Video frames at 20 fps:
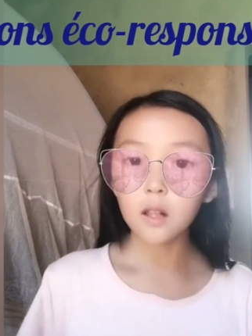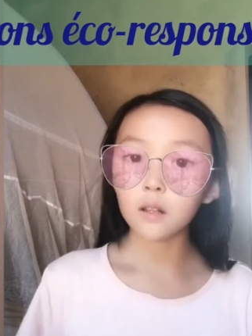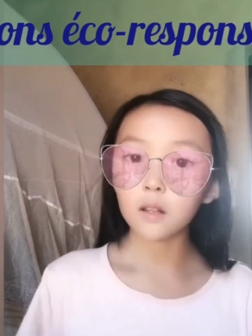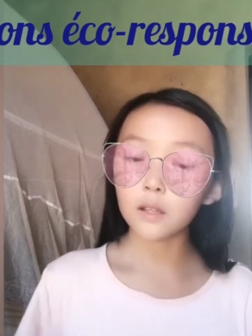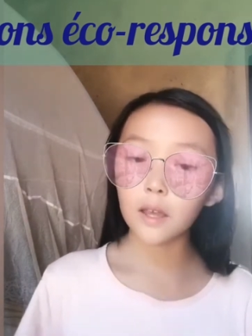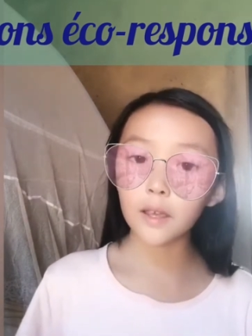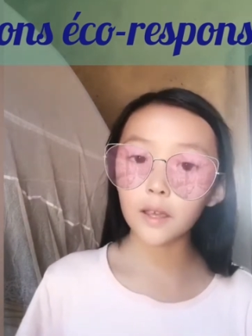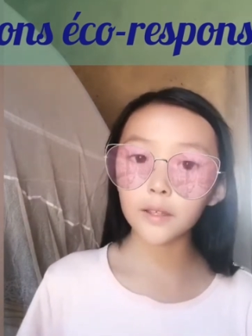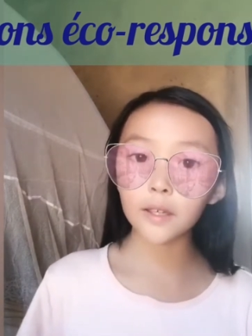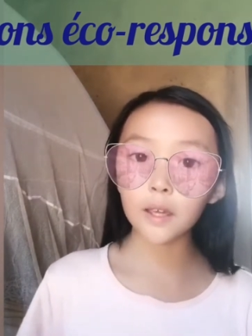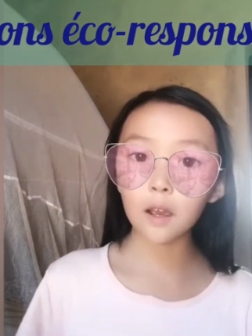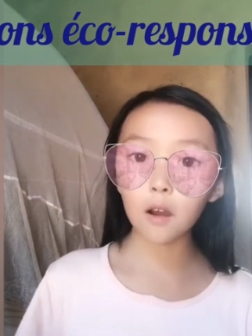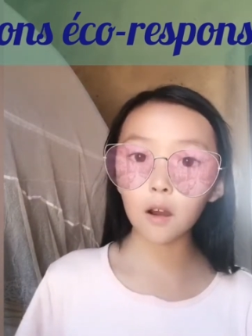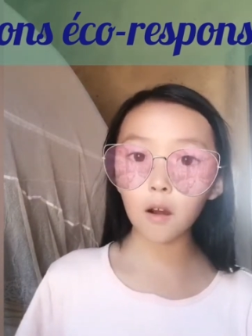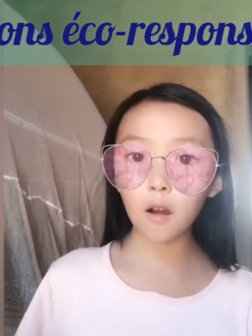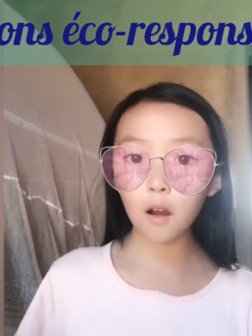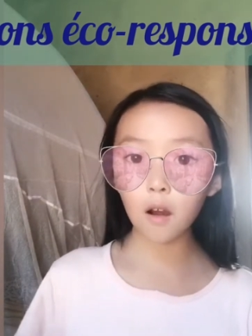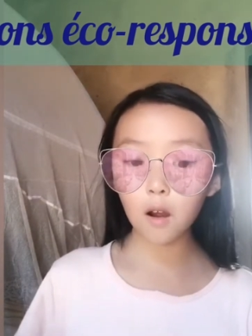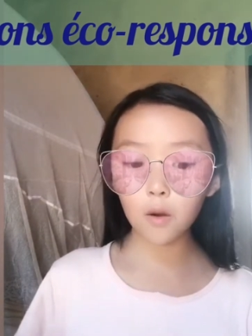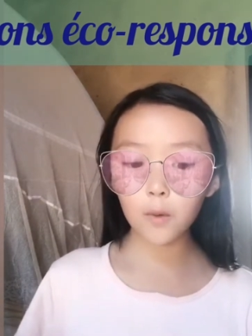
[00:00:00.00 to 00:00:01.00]
Like
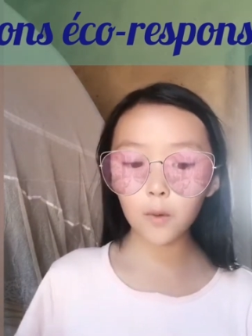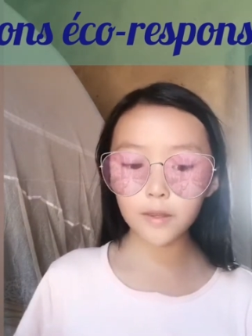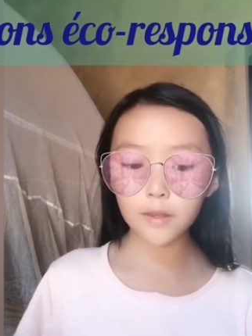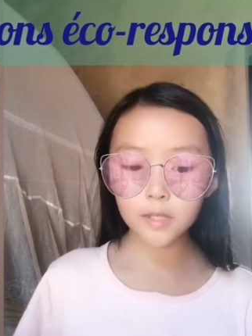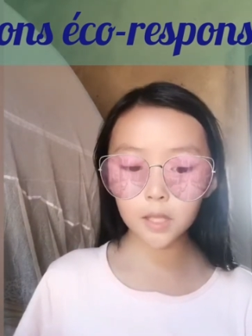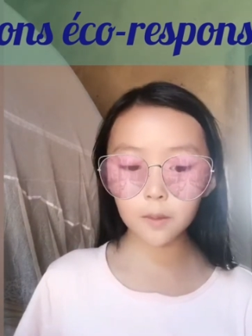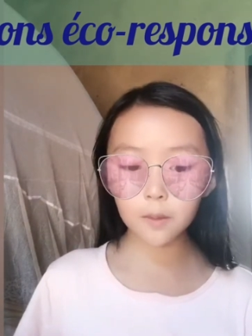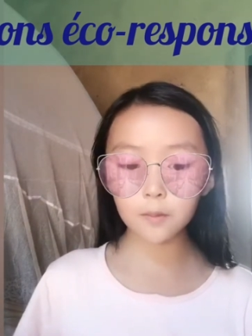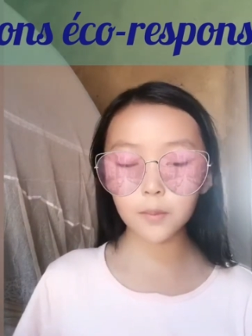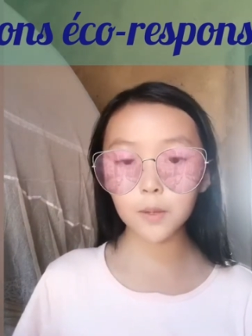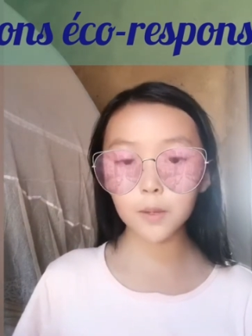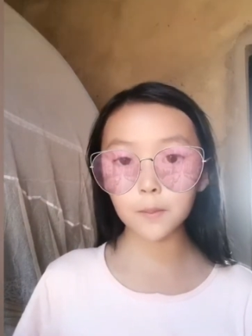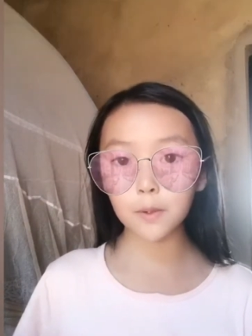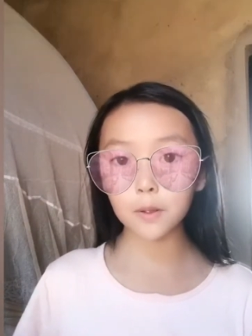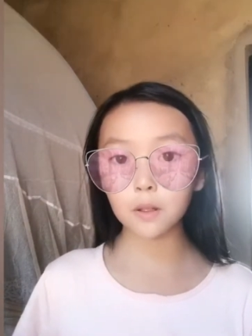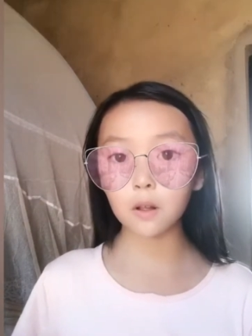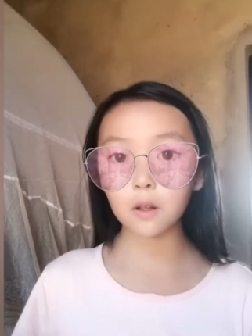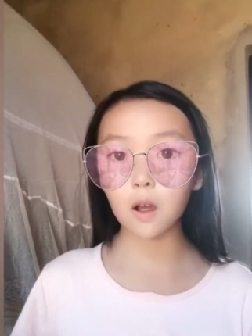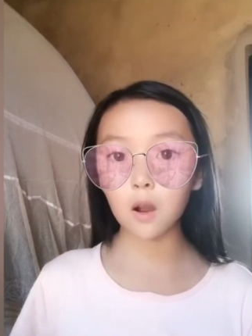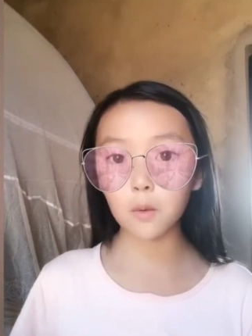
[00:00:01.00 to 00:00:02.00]
always, some people
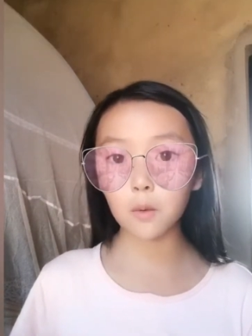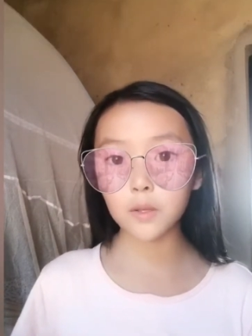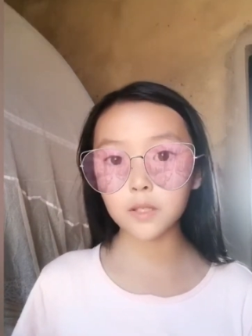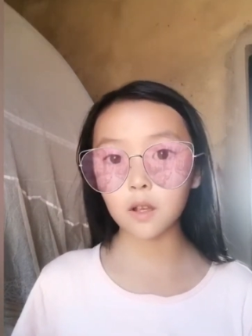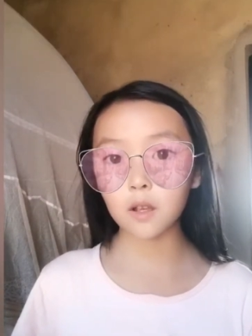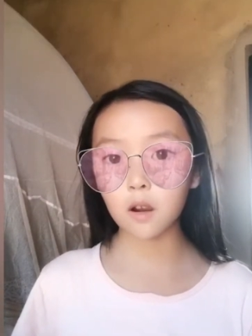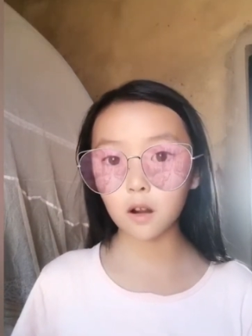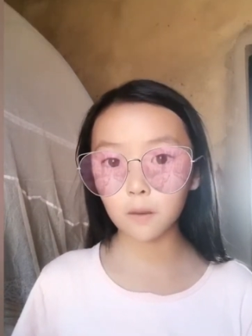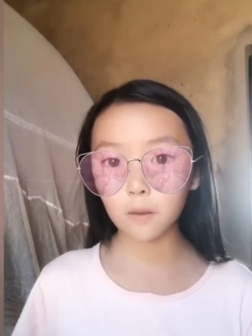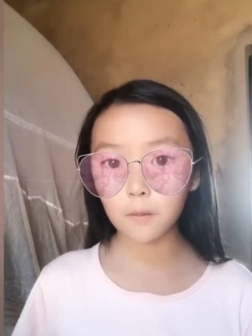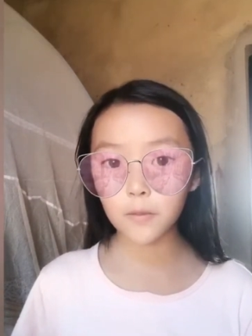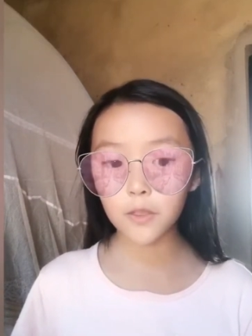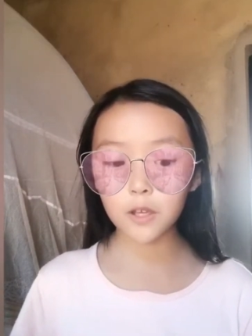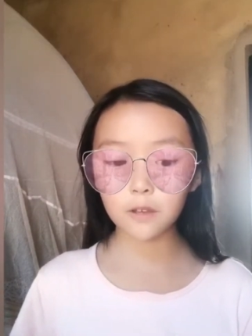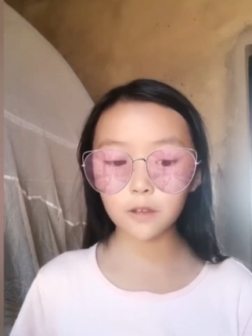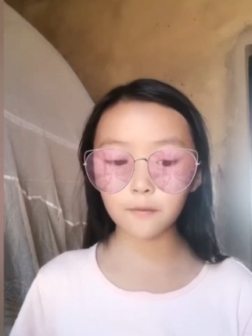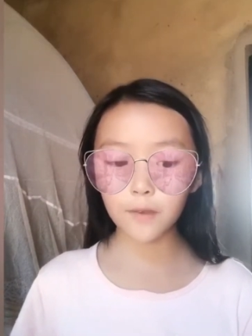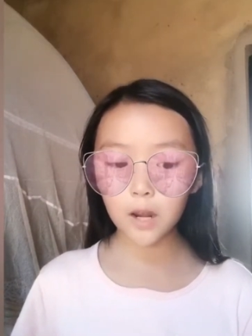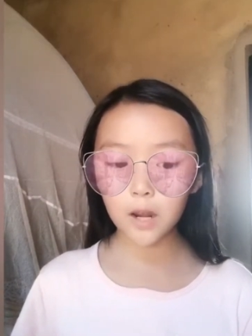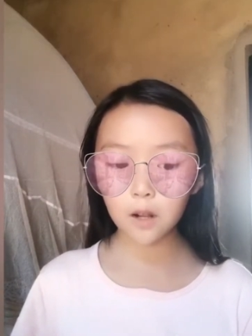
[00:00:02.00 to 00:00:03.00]
always harm the
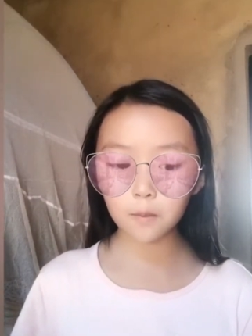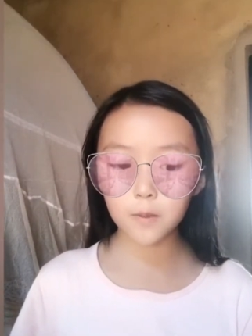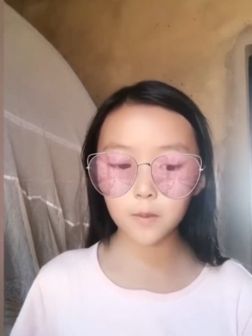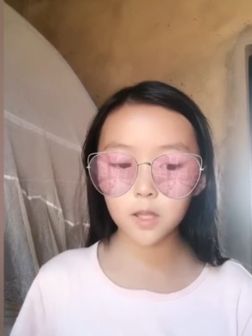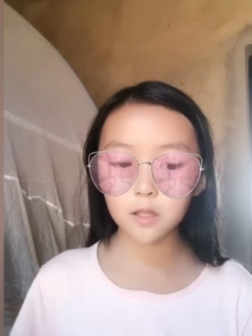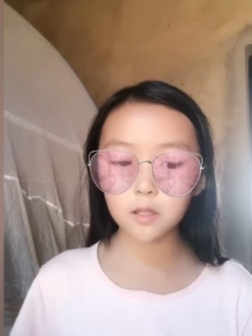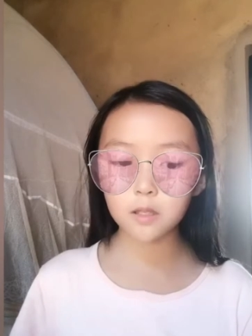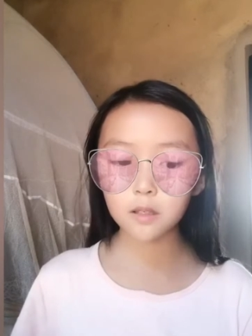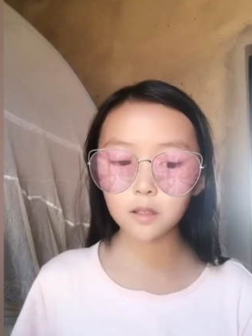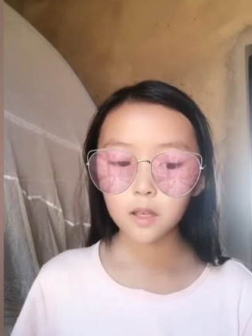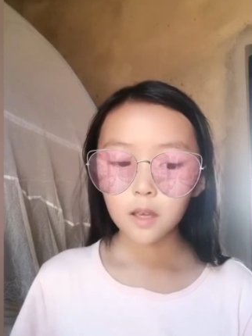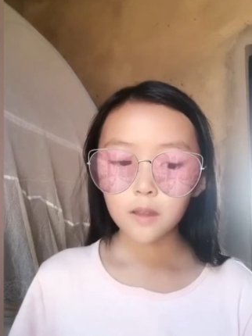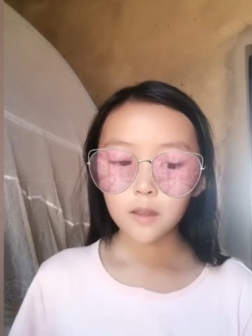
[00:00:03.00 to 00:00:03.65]
environment.